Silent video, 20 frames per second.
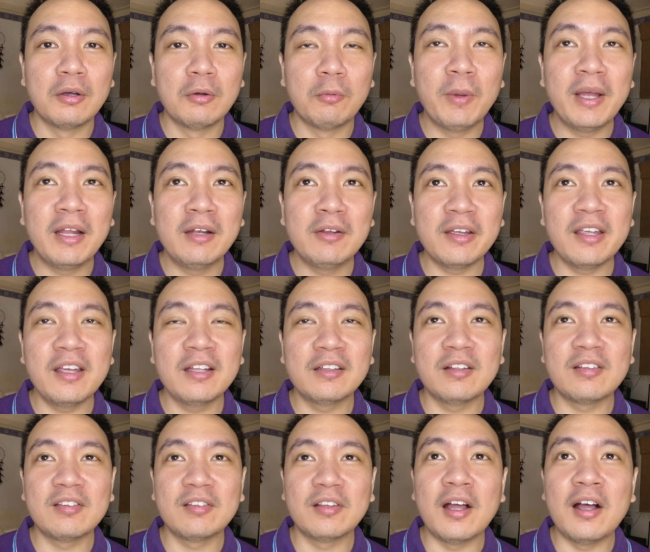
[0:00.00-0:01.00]
Well, looking at
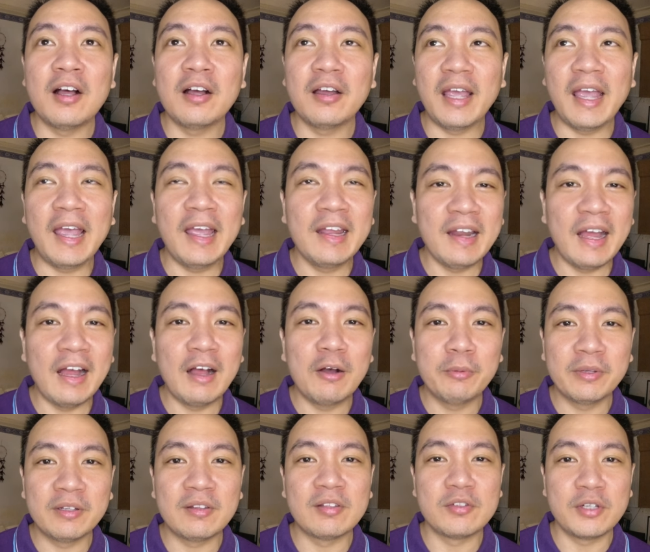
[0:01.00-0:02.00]
the stock and
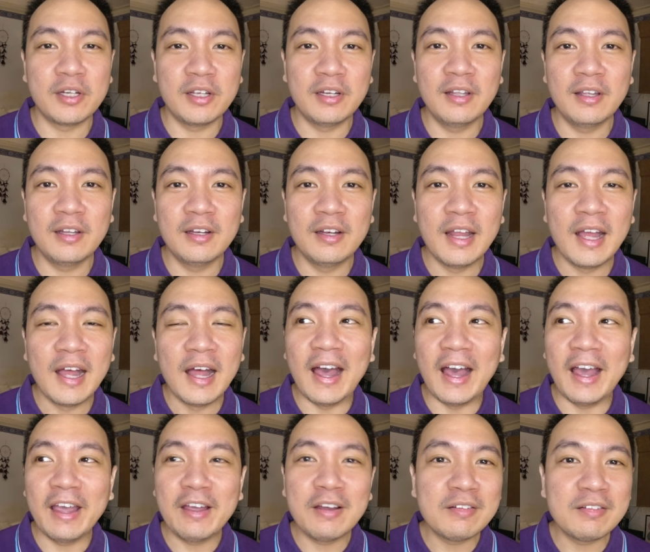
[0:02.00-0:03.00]
how it's traded,
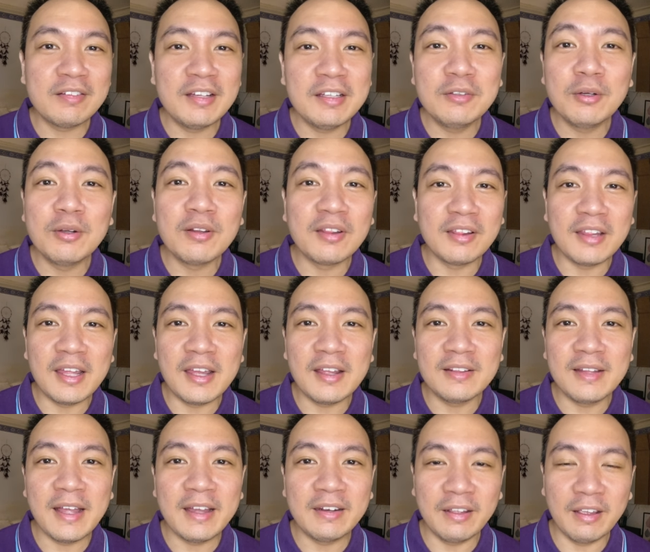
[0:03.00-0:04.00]
I honestly don't
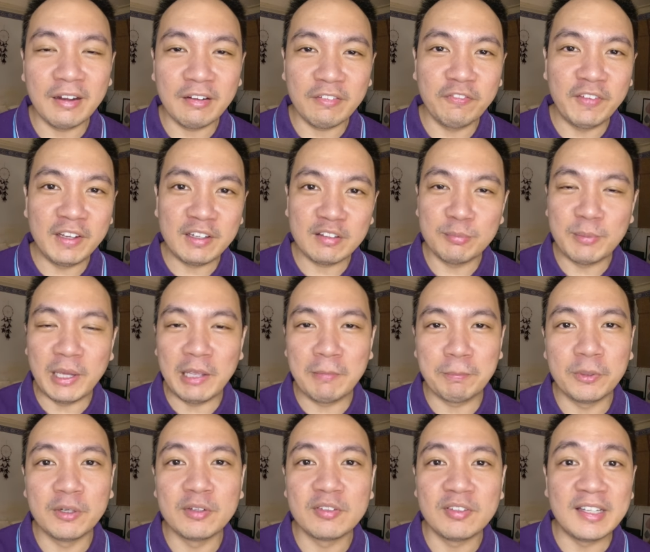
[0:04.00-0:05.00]
think that it fits my
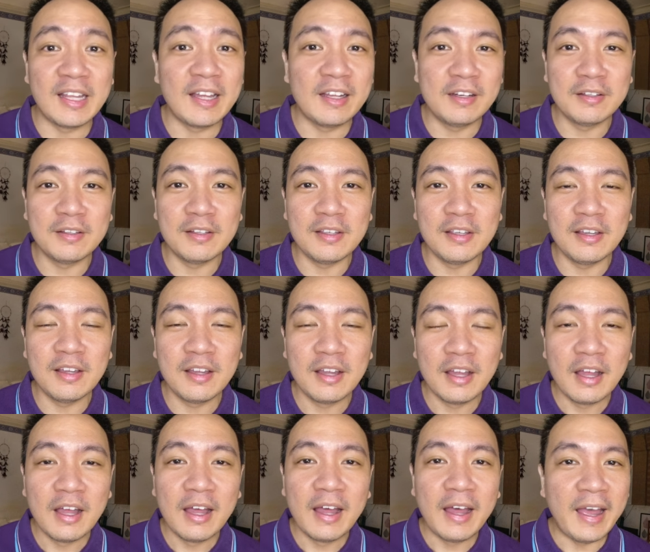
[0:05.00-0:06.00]
personality.
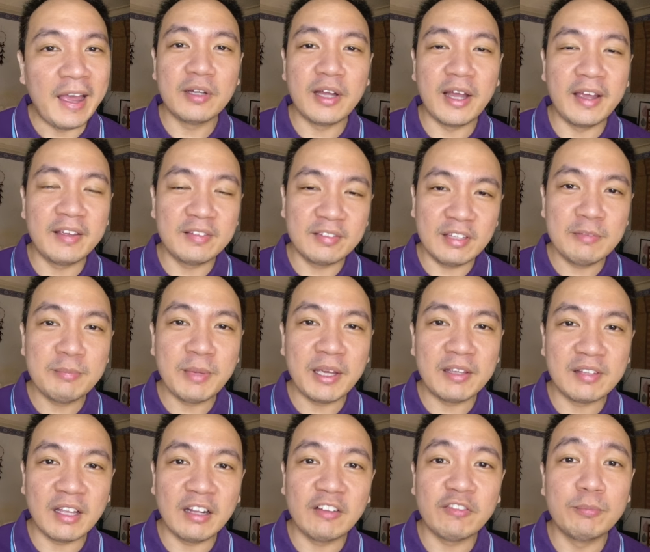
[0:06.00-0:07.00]
I see
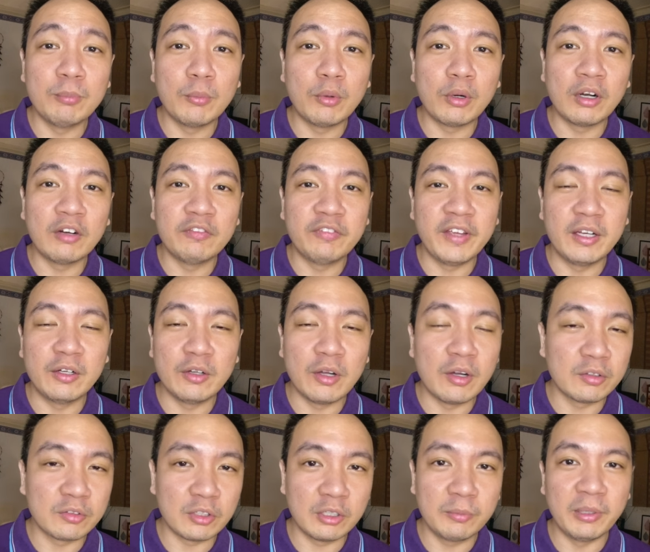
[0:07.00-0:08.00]
myself more of a
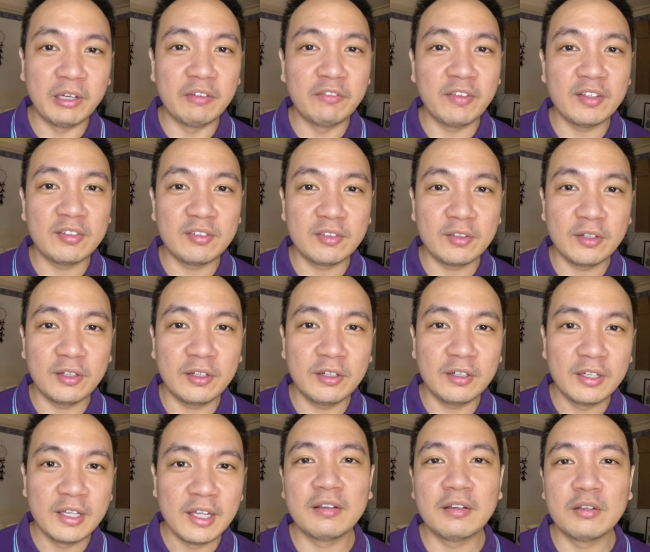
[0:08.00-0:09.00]
long-term
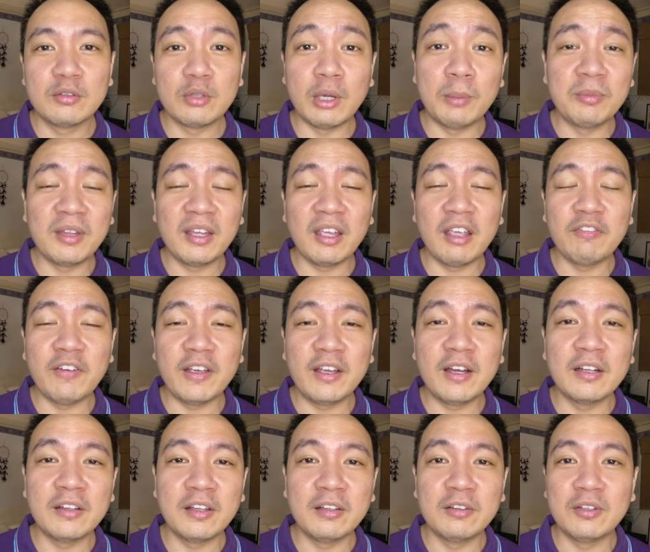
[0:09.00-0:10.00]
investor. So I'm thinking if I
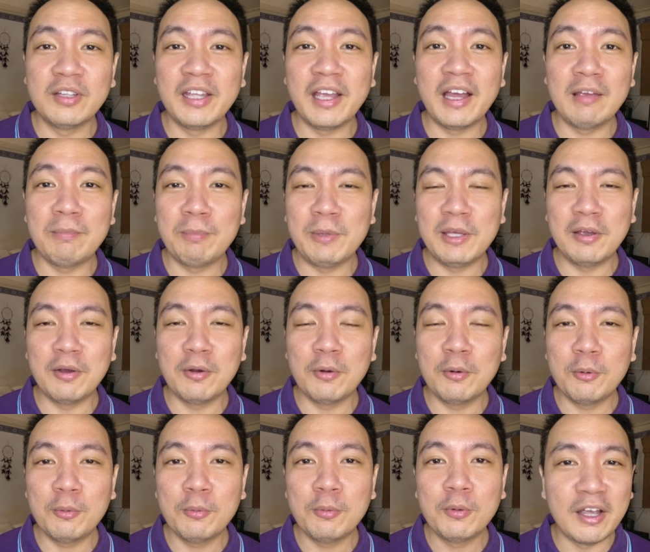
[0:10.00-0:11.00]
got into the
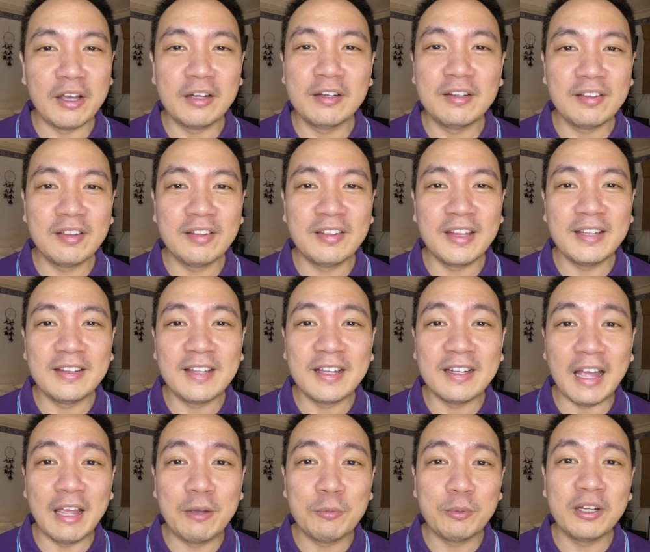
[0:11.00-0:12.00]
IPO, I honestly think
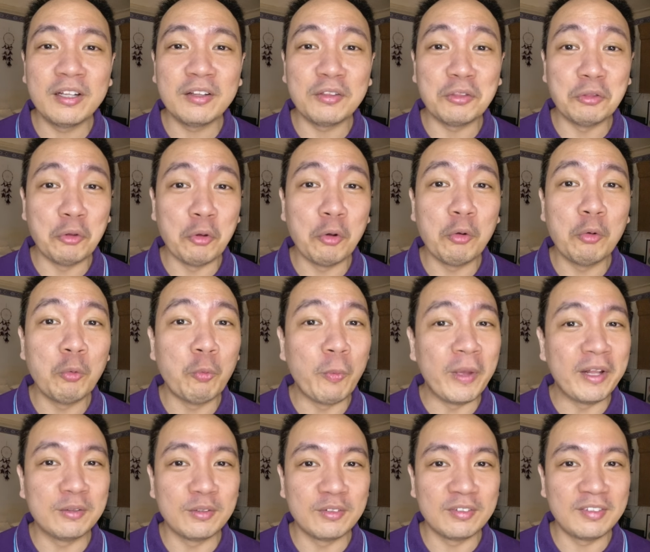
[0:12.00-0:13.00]
that I wouldn't know
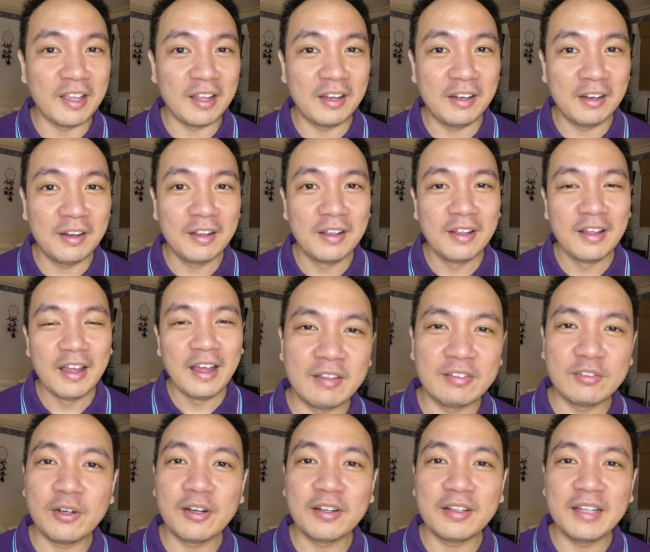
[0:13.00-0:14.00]
when to sell.
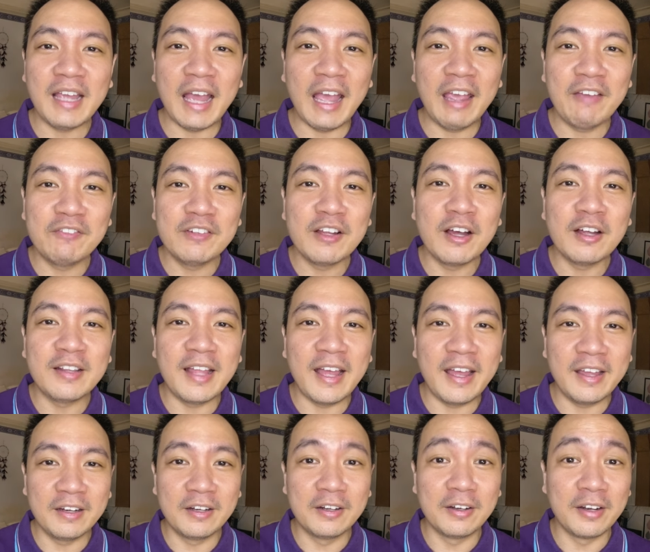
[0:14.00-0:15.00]
Historically, I've not
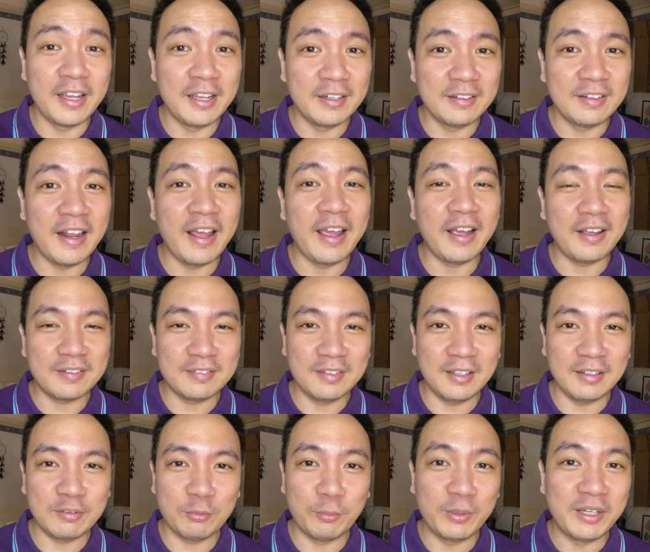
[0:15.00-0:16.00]
had great
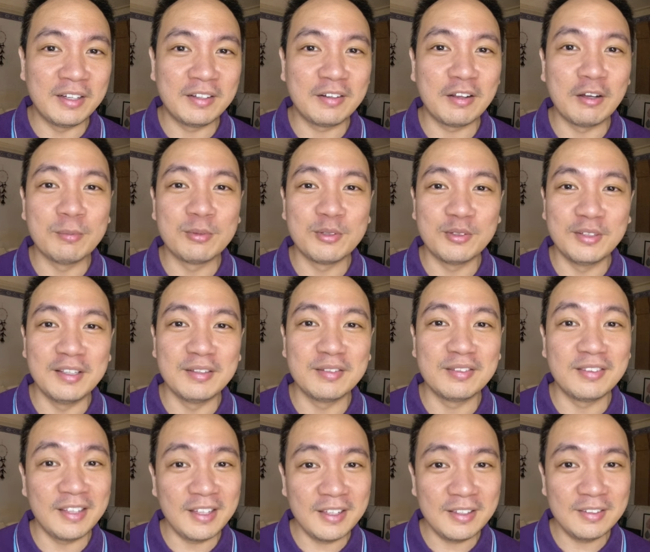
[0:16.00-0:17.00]
exits when it comes to
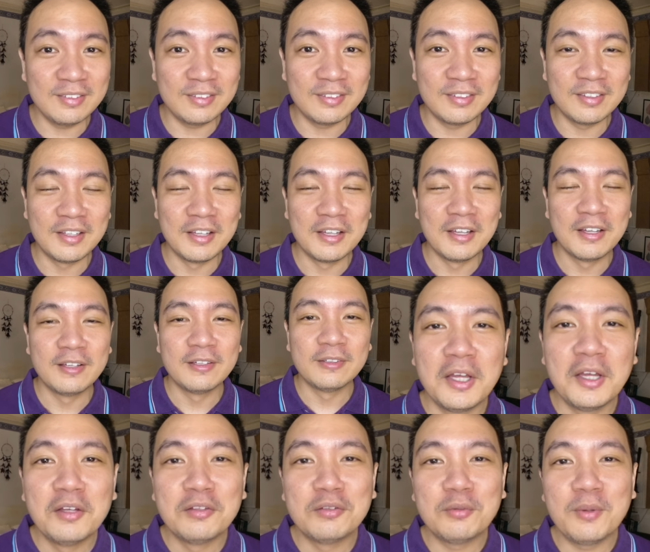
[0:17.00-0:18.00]
these things.
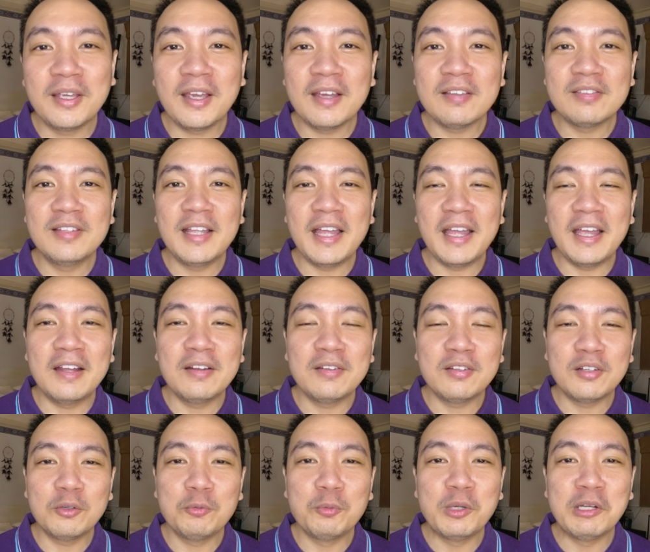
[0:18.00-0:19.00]
So I guess the
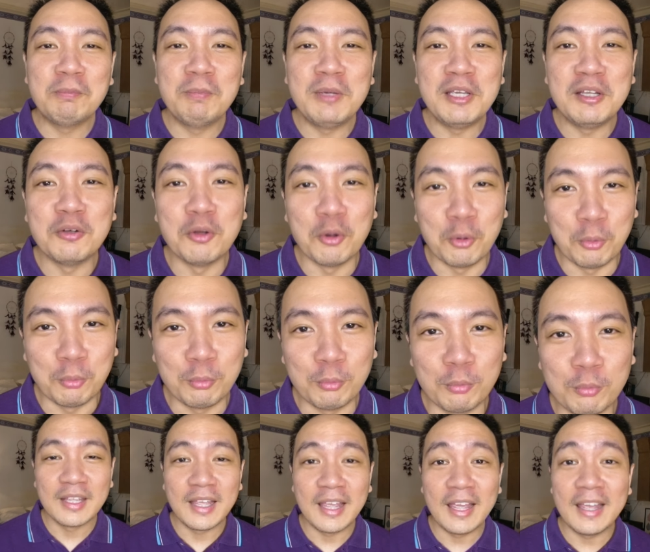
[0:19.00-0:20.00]
answer would be no.
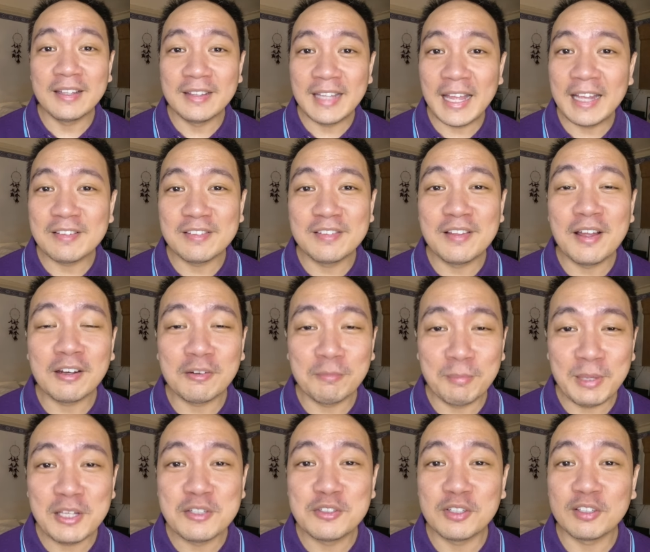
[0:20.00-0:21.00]
And that's
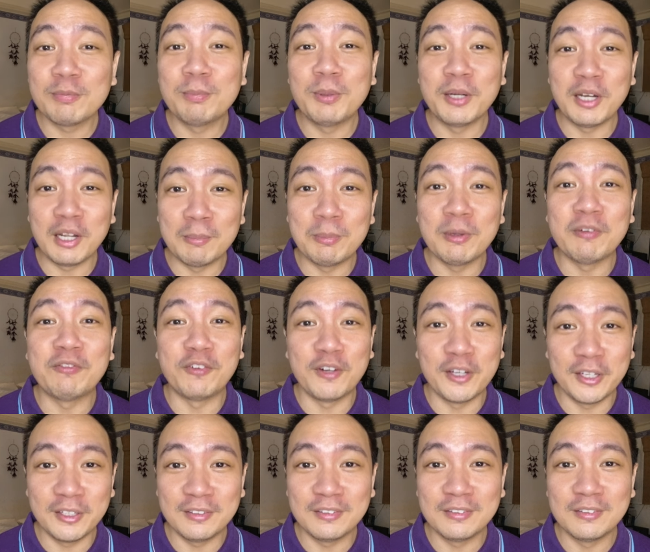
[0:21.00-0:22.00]
not me just putting up a
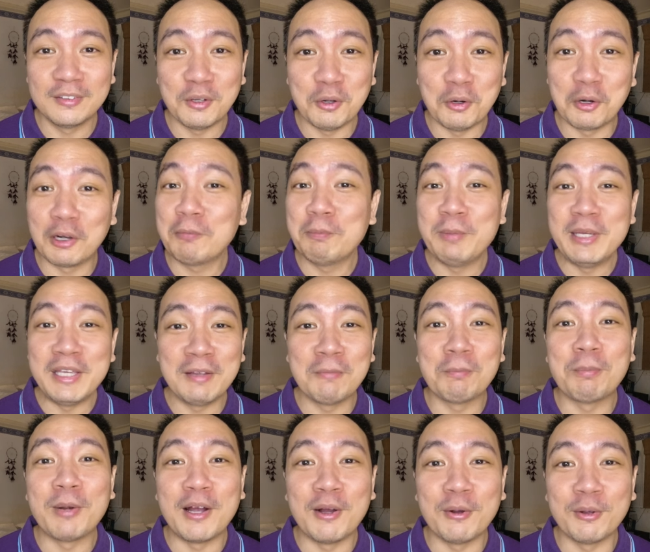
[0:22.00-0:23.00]
front or
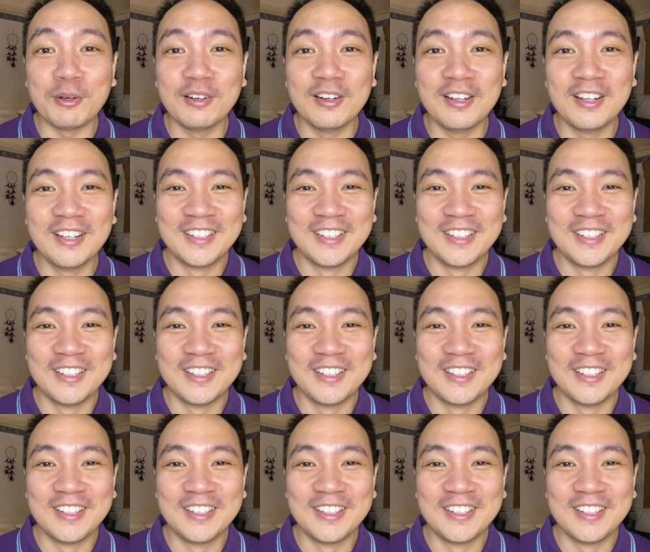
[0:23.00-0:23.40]
being proud.